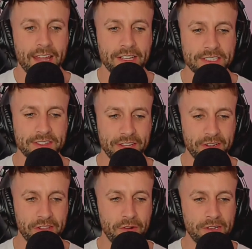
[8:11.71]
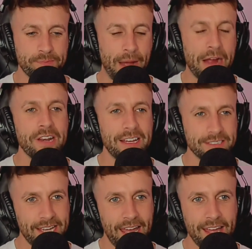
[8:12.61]
There are
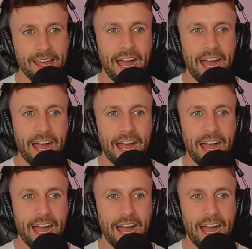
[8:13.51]
parallels here.